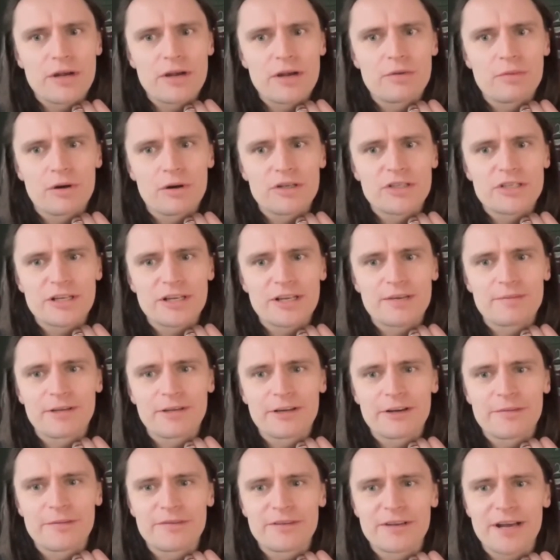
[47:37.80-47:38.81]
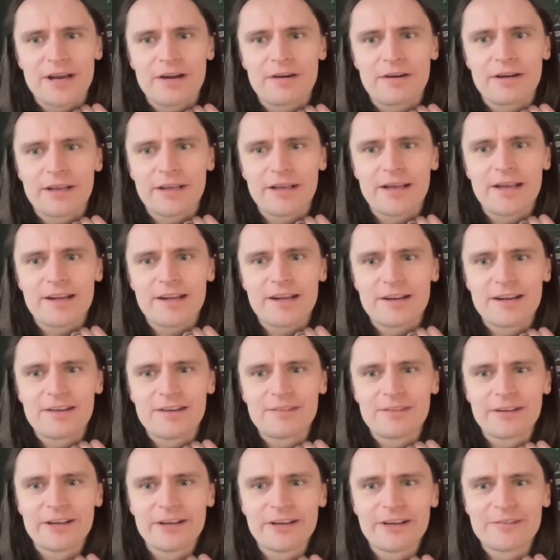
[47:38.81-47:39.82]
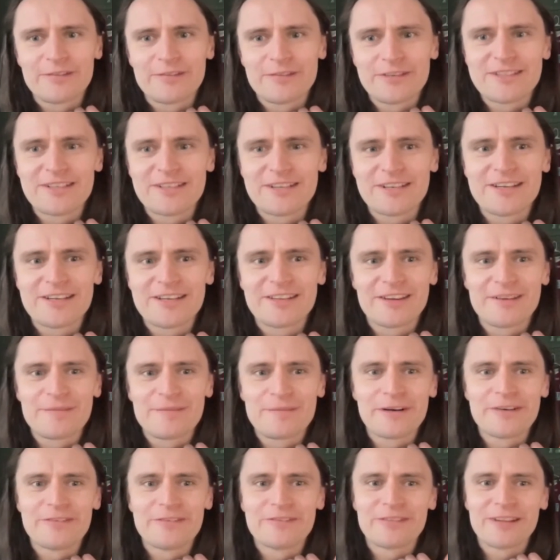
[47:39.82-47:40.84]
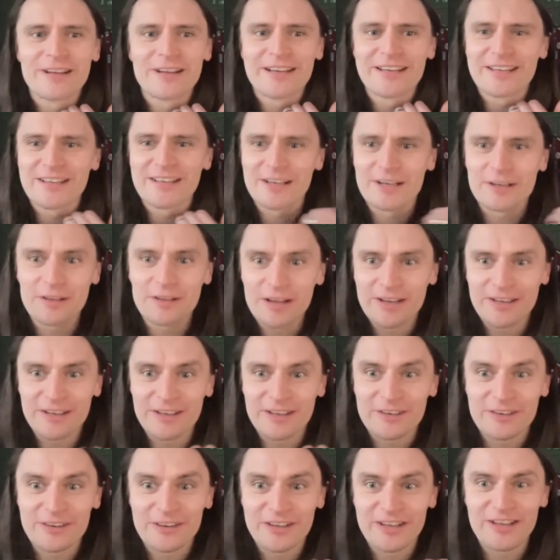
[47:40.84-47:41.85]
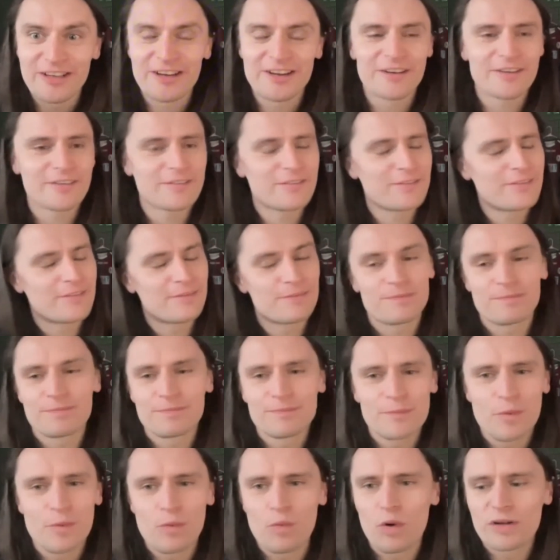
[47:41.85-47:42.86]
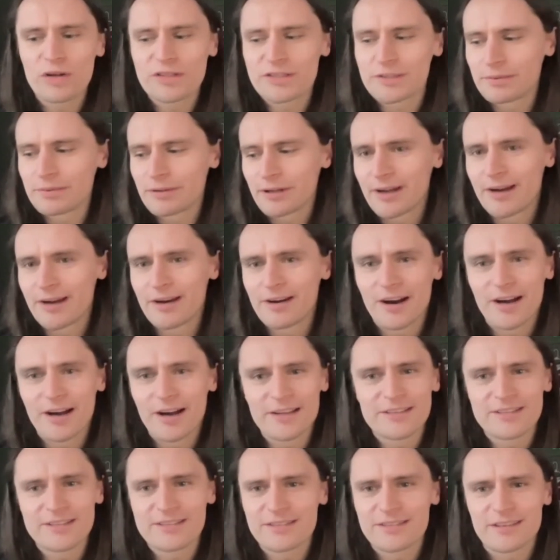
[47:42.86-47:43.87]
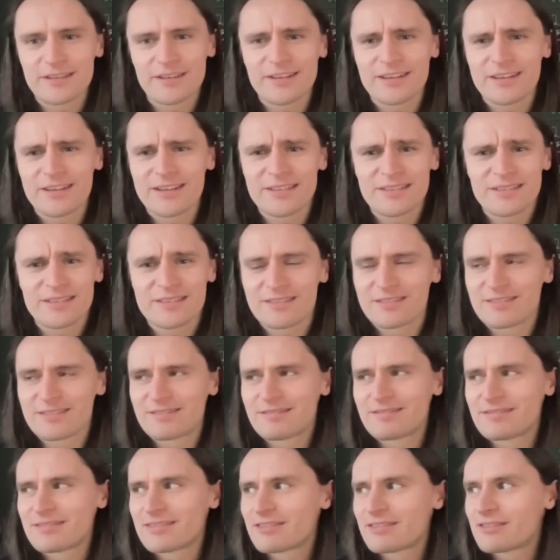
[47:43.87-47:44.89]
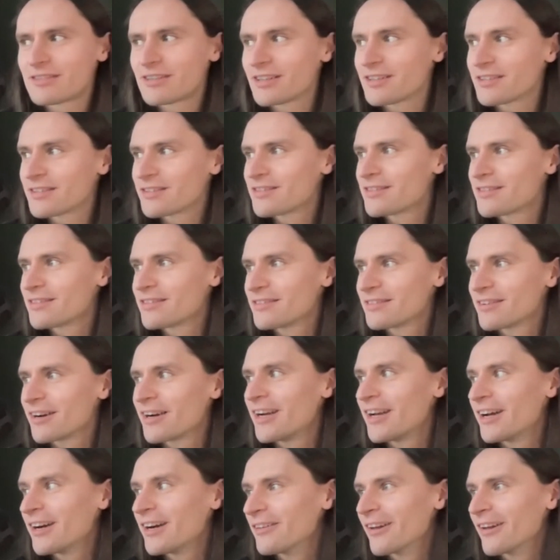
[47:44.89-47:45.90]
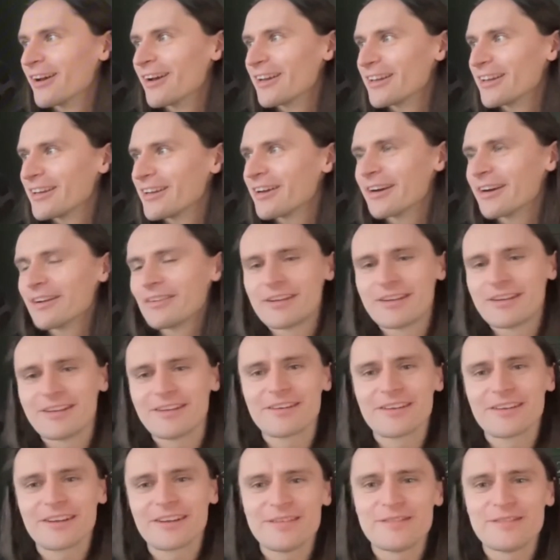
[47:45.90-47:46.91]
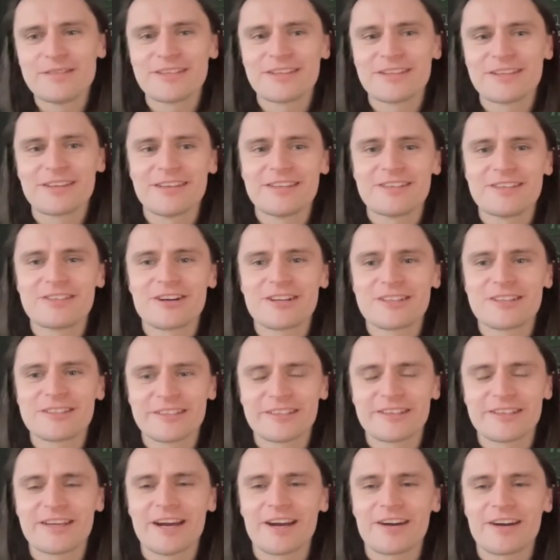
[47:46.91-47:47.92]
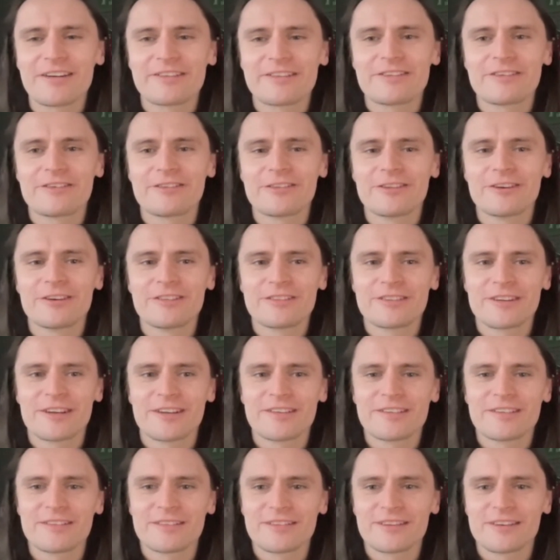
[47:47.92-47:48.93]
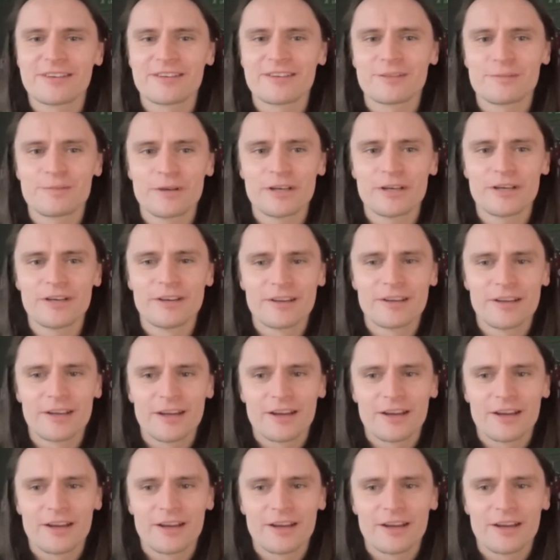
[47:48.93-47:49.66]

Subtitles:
weird watching him go up to Harry Kane and have like a conversation, and they're both like, like going, what a player. I just think he's just, I know, like, he was an interesting character and all those kinds of things, but